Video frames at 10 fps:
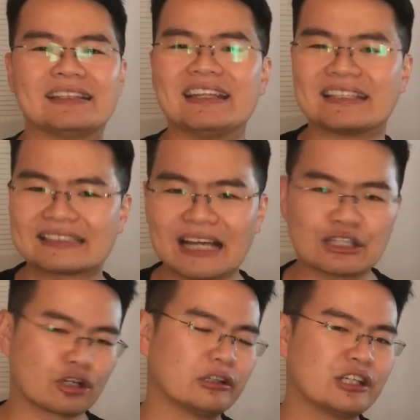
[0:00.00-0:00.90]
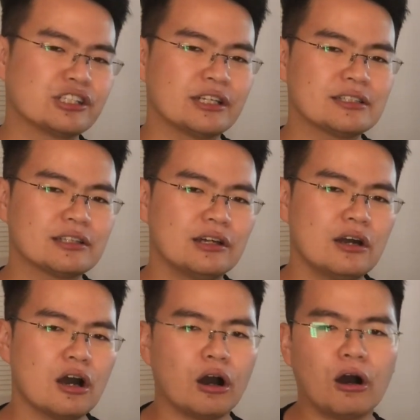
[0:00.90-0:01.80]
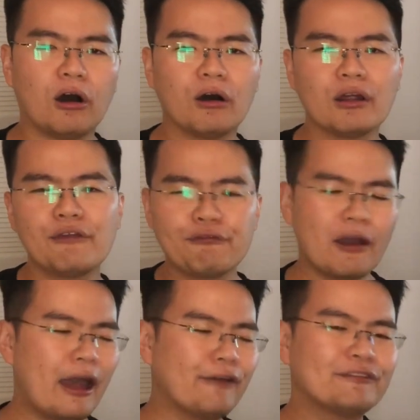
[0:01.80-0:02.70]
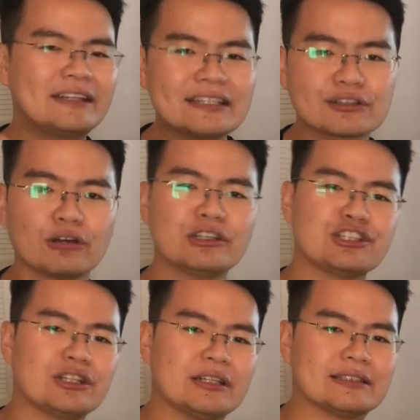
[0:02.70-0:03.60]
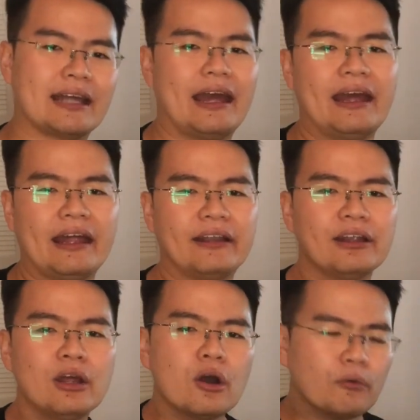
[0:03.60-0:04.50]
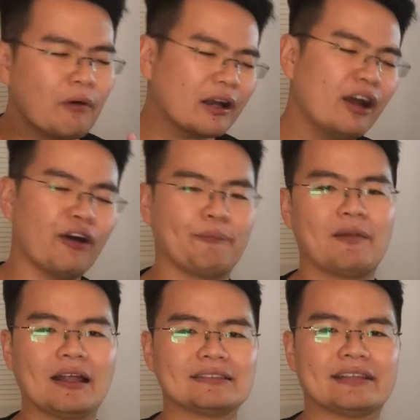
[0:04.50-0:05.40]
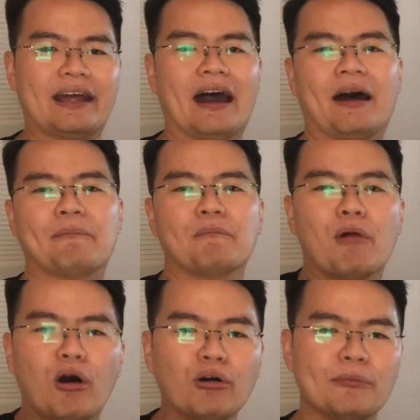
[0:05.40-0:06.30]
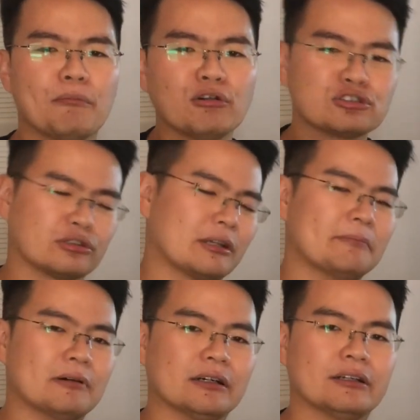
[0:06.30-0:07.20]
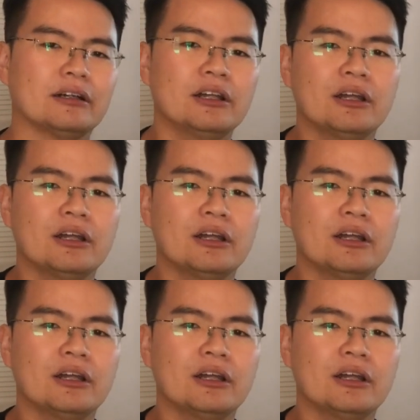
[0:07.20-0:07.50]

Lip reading: need such conditions, or if you have these conditions, and what kind of plants that are more suitable